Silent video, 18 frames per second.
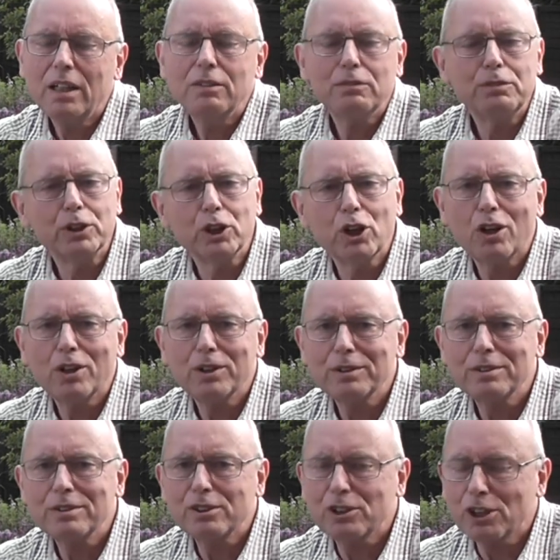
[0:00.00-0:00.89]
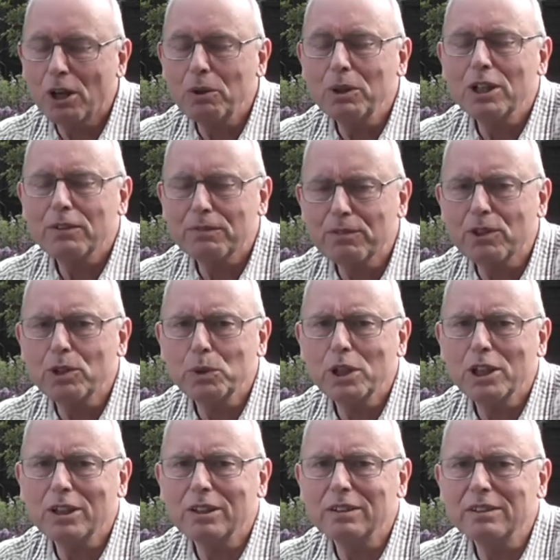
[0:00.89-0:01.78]
For God so loved the
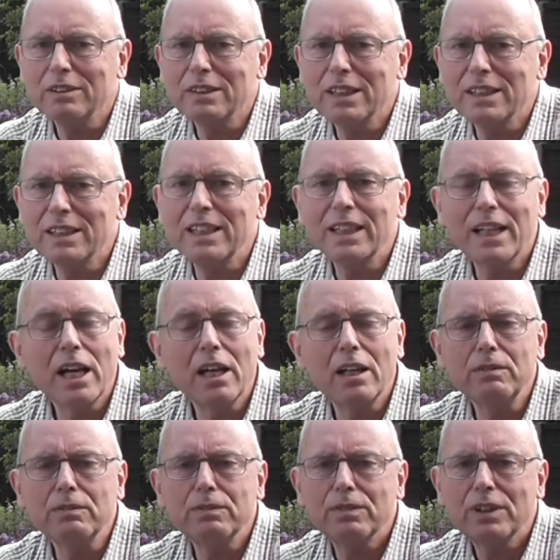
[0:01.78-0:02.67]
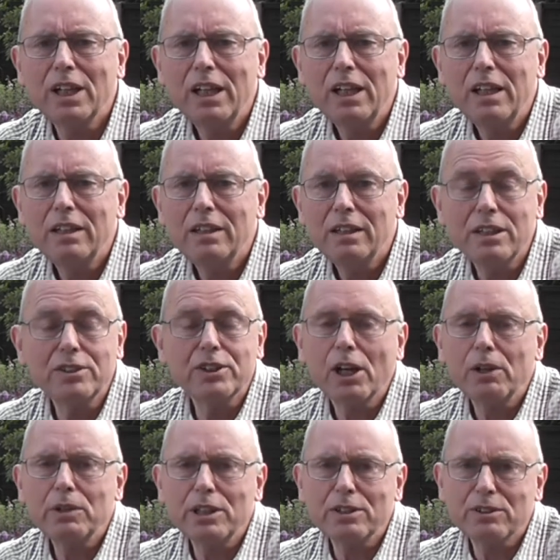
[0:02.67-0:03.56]
world that he gave his
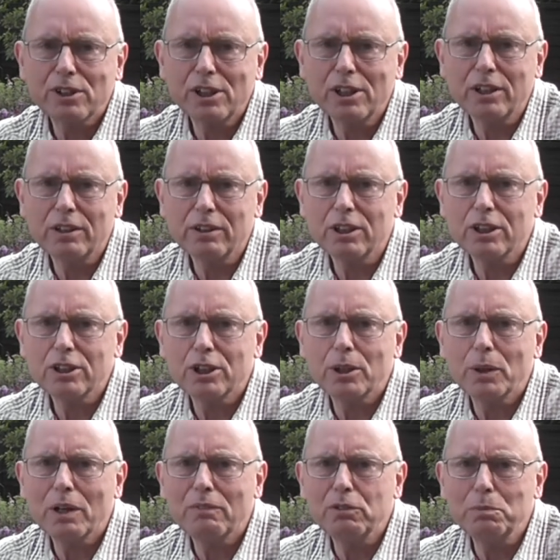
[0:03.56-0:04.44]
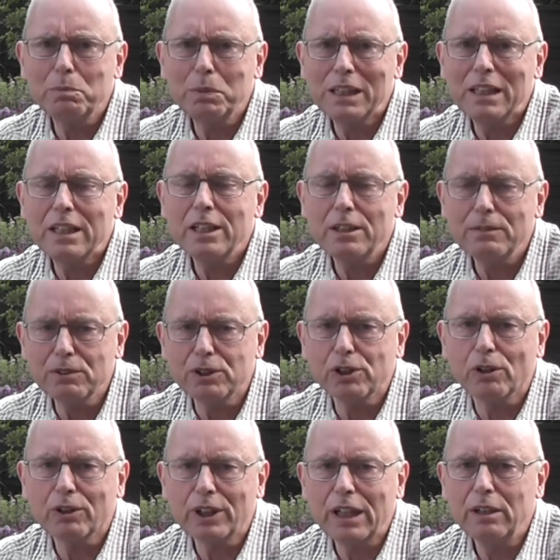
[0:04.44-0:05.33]
only Son, that whoever believes
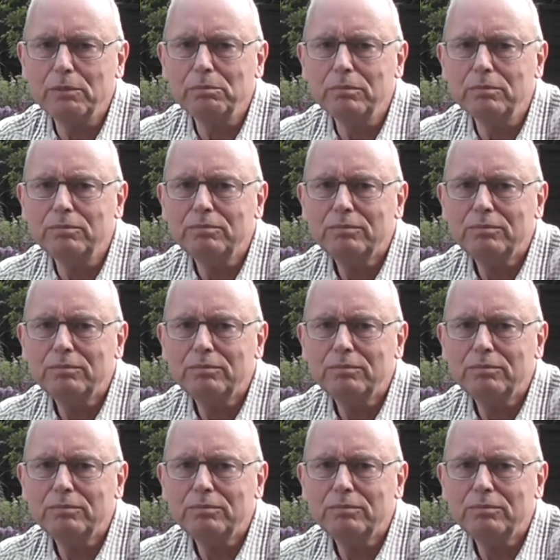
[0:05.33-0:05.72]
on him